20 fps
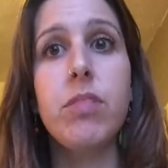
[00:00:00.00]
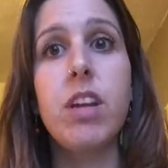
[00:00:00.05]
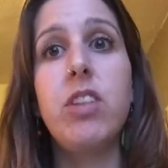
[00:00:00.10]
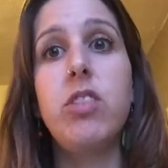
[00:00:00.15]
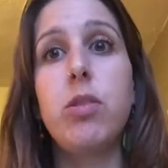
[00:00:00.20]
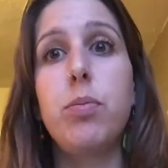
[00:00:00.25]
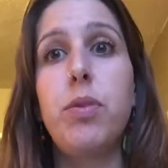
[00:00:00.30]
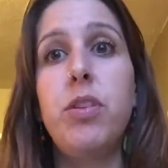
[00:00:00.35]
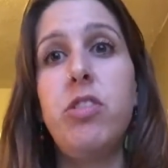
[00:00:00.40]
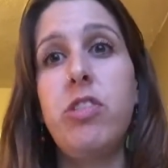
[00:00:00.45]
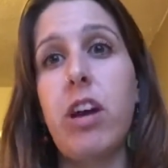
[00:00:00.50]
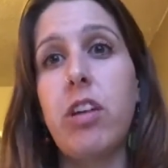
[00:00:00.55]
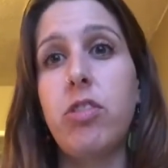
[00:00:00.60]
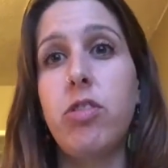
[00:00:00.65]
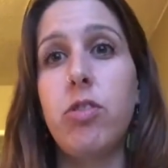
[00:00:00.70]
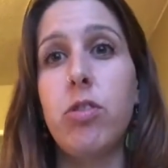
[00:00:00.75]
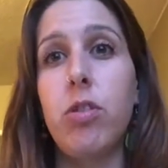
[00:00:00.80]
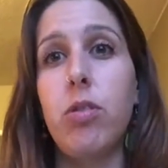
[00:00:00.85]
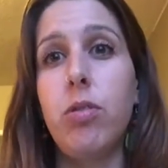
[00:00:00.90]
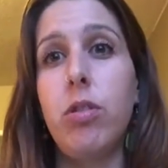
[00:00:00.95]
Is your
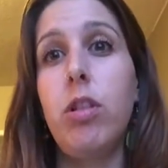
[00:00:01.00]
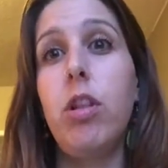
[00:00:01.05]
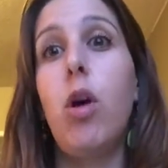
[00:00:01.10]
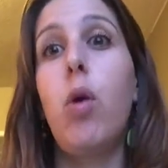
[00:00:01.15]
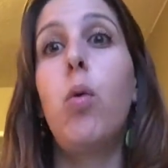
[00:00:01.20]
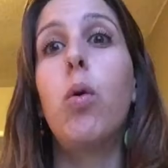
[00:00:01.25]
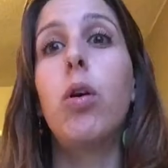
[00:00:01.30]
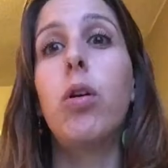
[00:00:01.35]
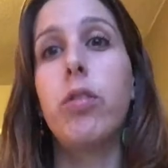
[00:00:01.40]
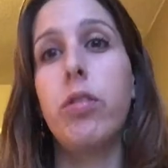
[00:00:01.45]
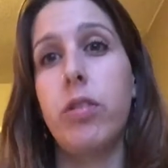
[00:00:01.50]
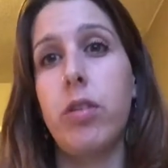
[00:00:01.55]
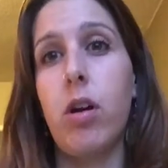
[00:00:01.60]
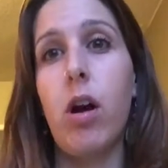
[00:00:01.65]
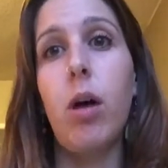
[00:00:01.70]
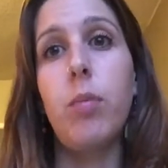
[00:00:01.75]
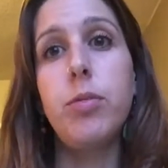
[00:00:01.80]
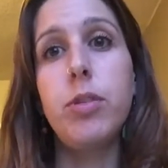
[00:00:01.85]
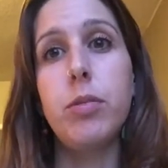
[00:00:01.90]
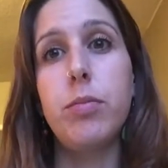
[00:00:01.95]
progesterone lower than
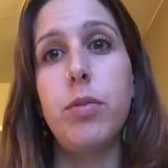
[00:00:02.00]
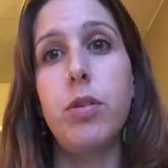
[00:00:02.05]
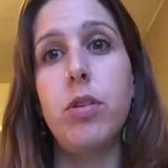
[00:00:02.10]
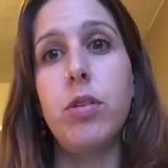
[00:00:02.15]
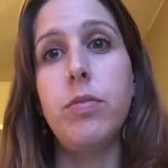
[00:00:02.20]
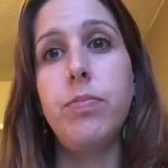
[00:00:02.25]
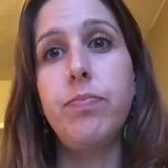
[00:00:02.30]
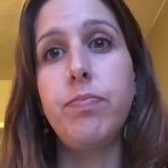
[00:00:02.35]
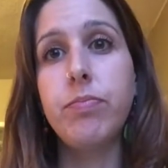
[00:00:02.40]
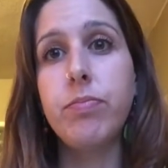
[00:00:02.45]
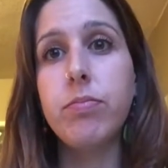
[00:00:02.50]
optimal